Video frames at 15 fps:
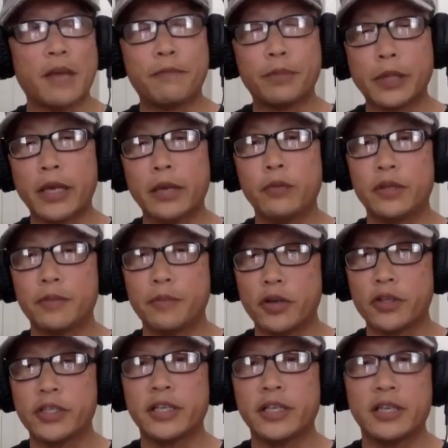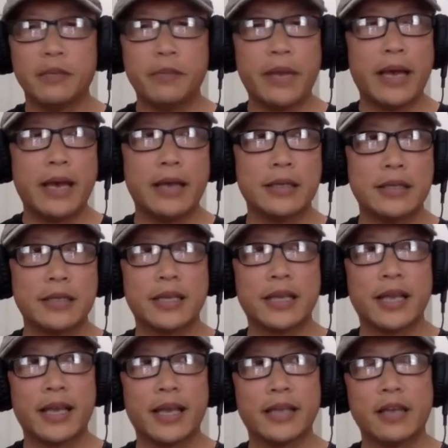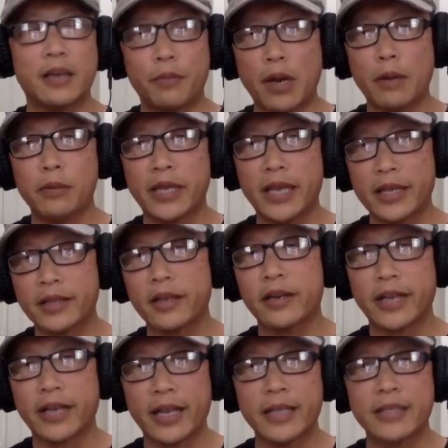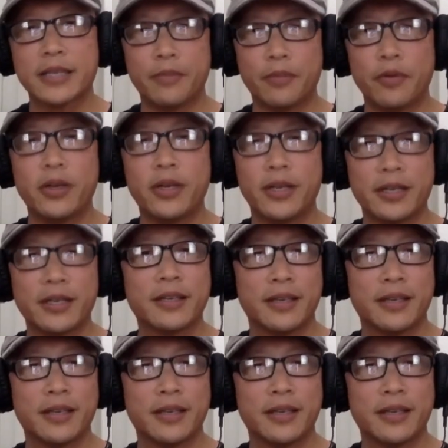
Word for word: um, I've played with motion in the past, and yeah. I'll probably get there again at some point.